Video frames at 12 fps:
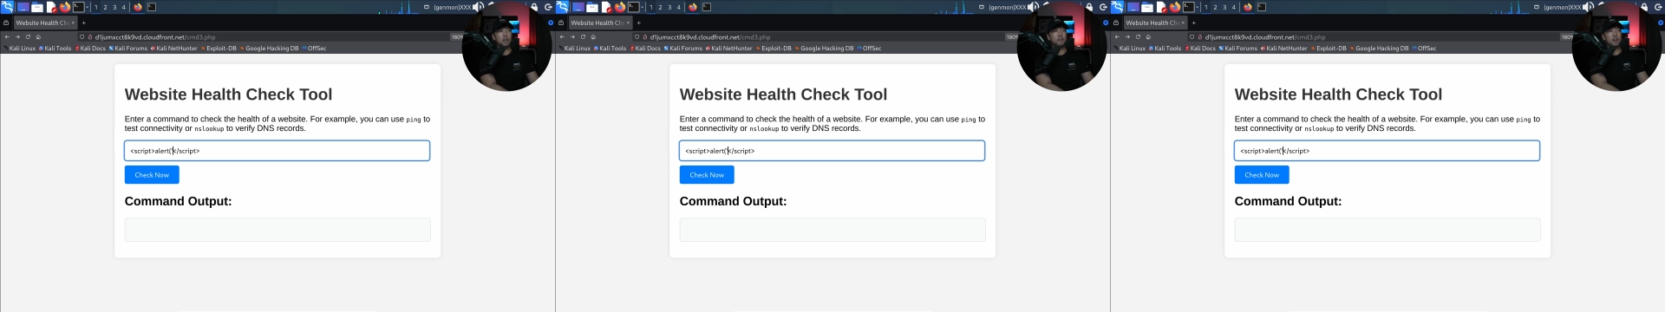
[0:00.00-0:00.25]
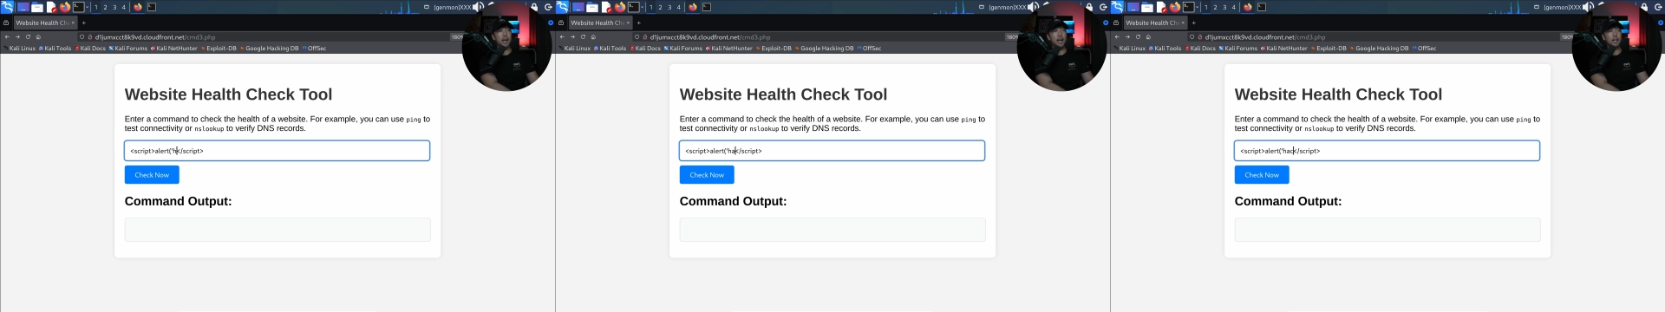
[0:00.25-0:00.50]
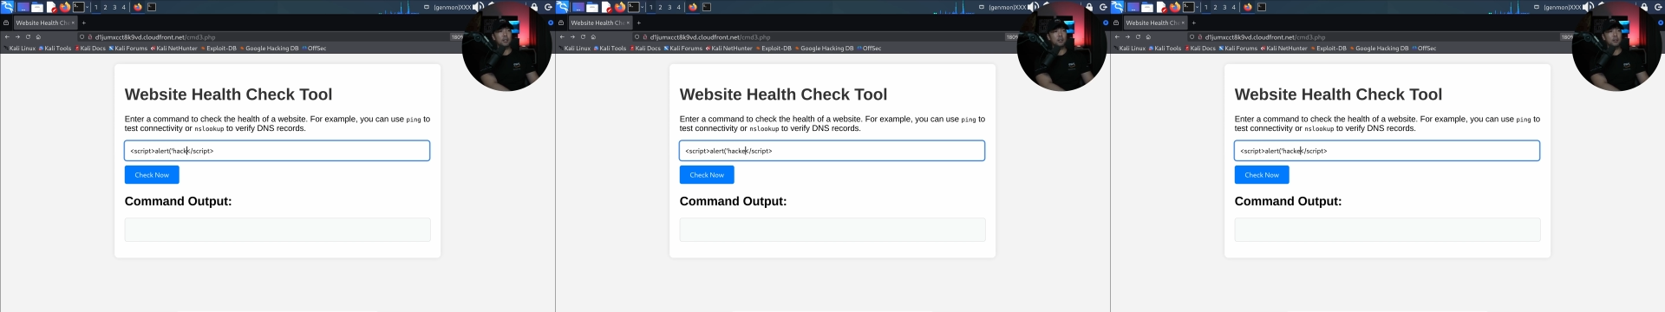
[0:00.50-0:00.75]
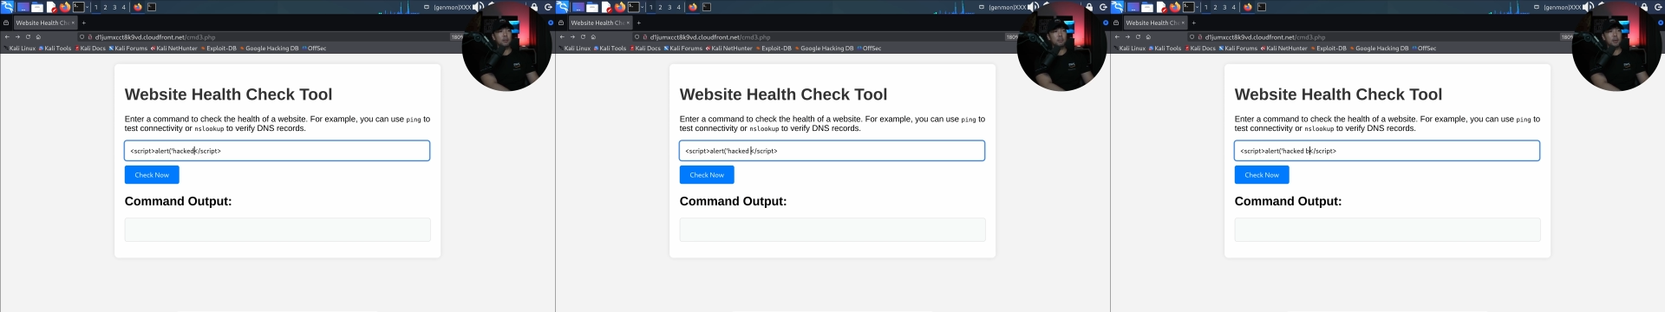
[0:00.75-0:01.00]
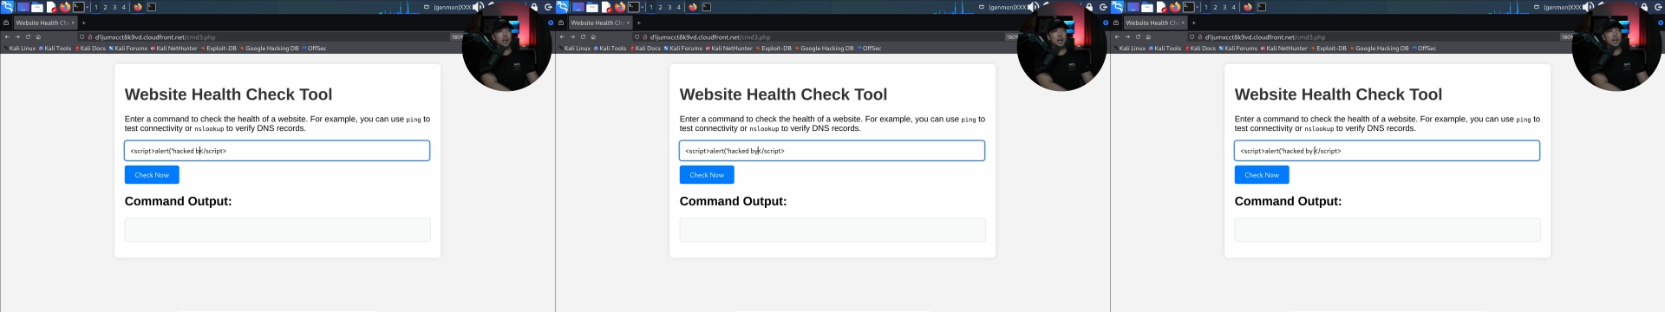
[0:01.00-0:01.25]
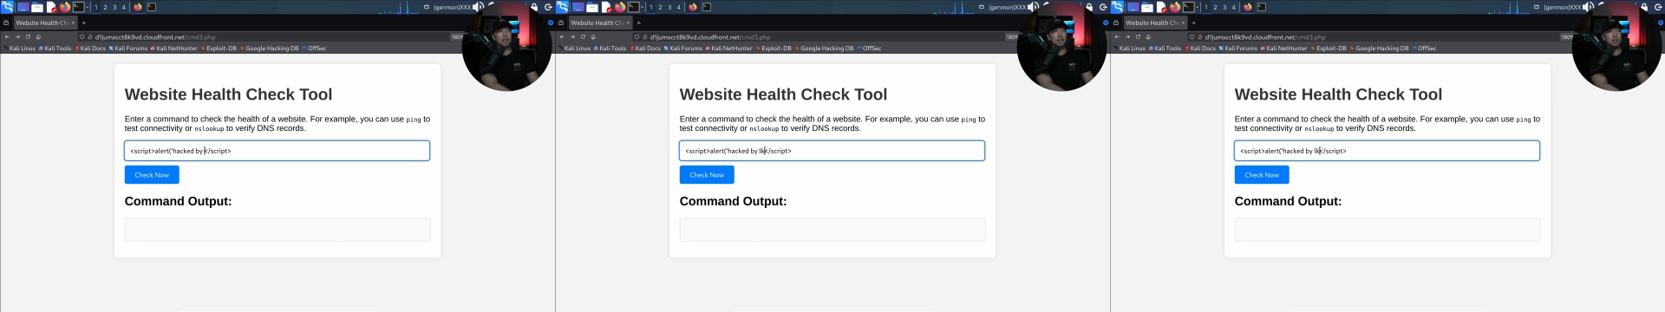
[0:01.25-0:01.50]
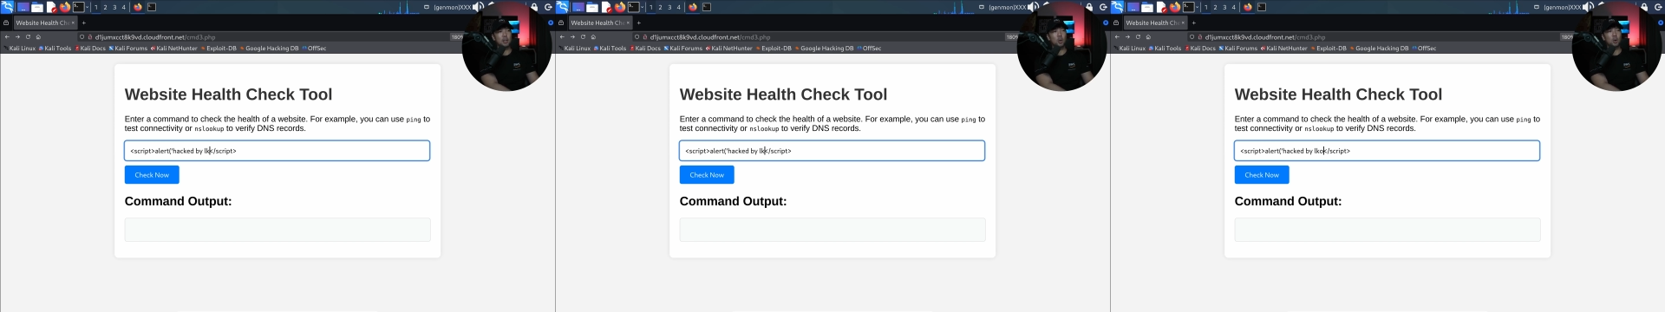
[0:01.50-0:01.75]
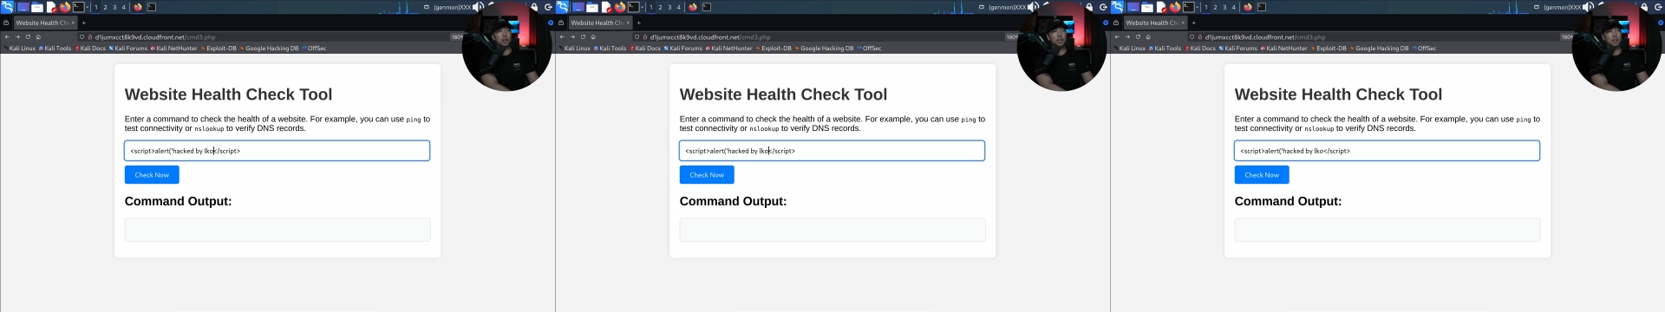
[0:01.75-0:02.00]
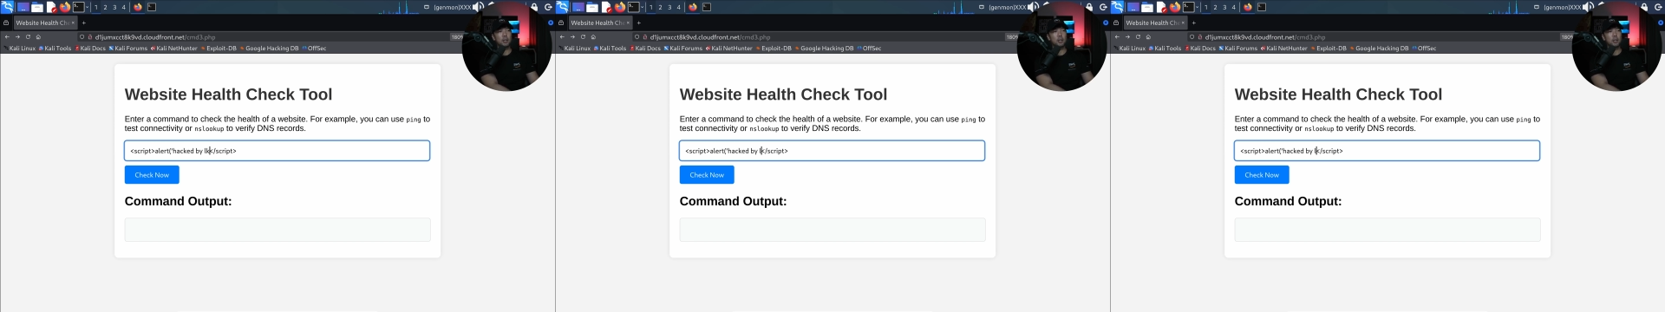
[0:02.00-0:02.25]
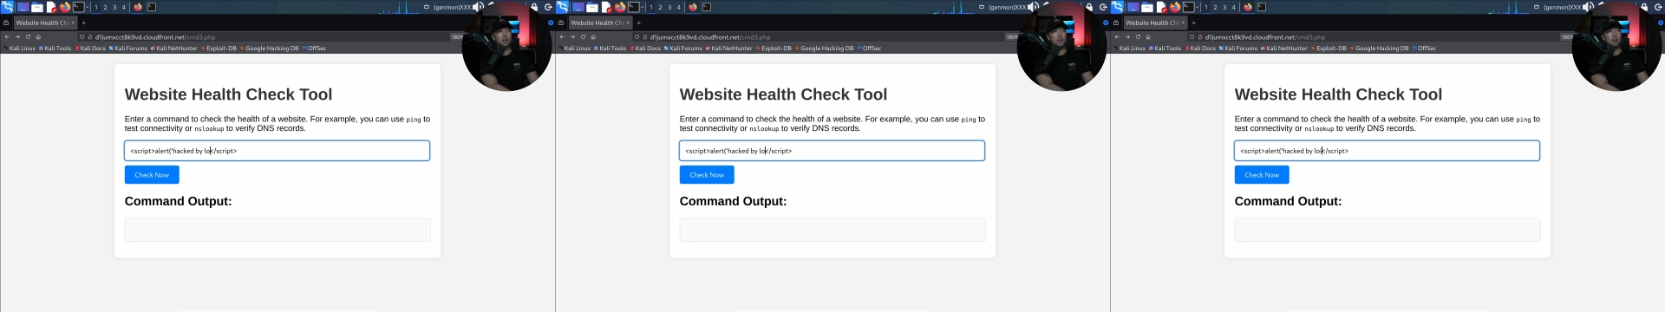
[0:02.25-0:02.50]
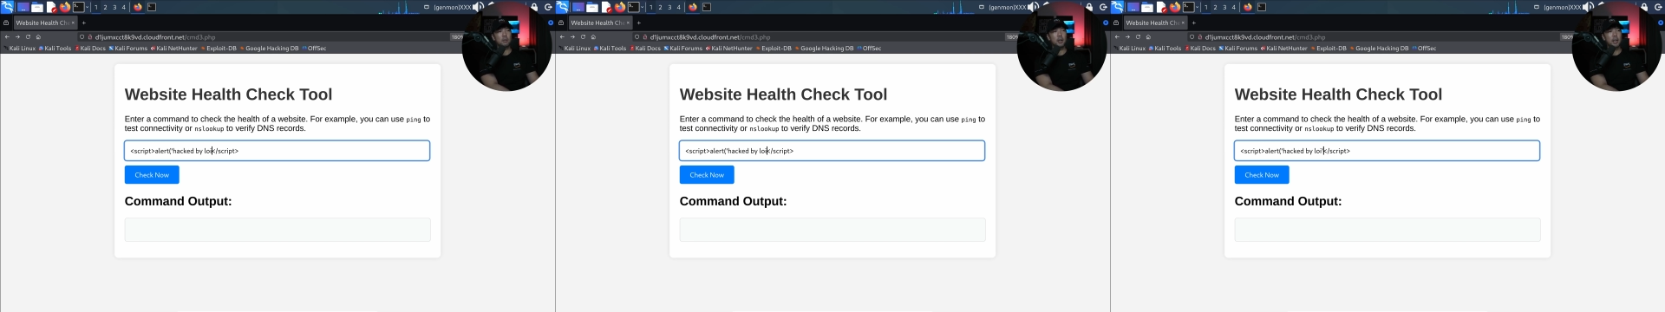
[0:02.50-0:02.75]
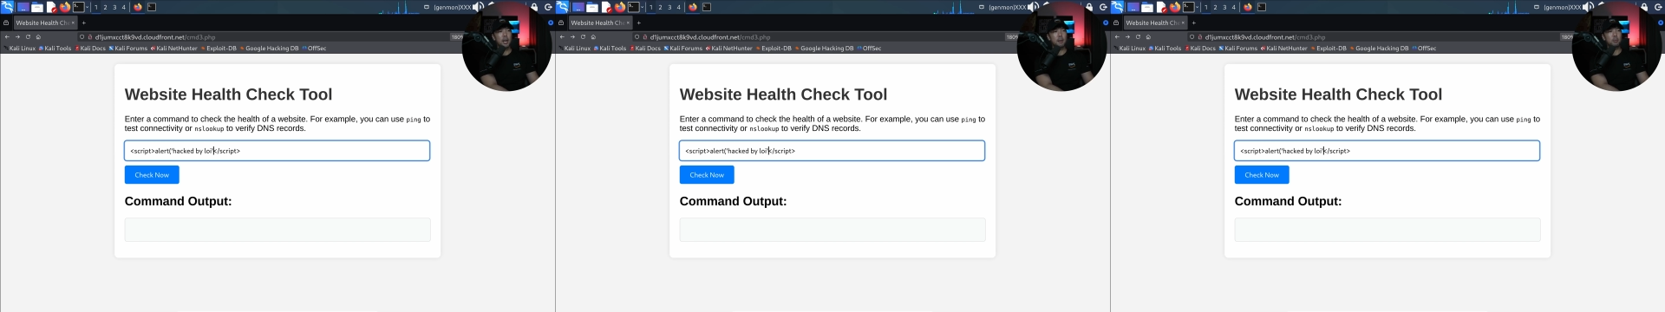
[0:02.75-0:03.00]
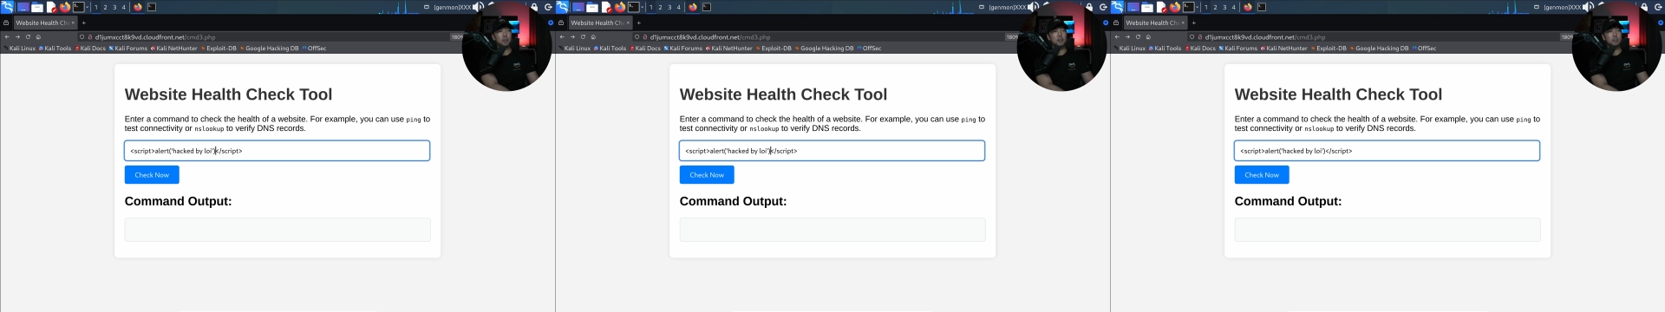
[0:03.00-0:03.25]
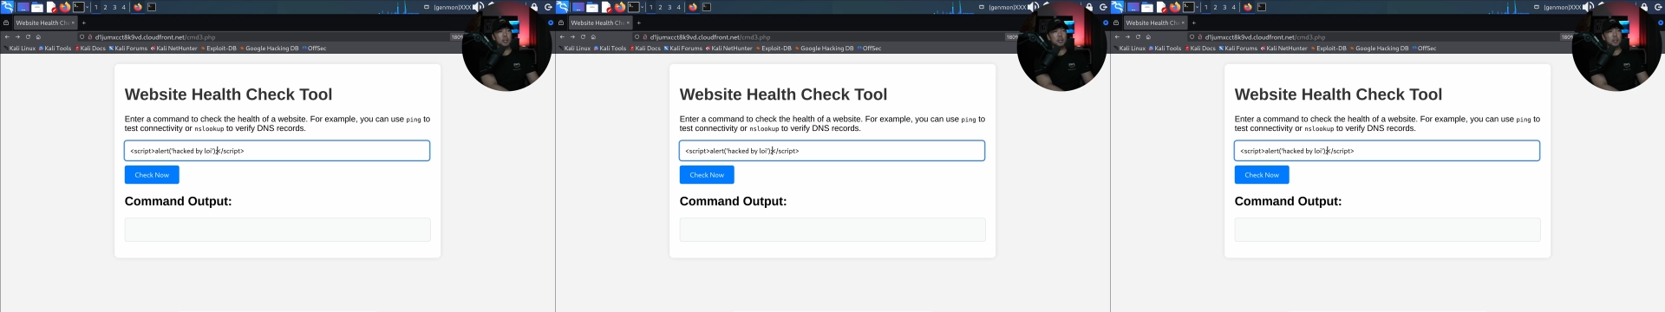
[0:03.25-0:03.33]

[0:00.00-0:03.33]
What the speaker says: Nobody's mouth can be seen.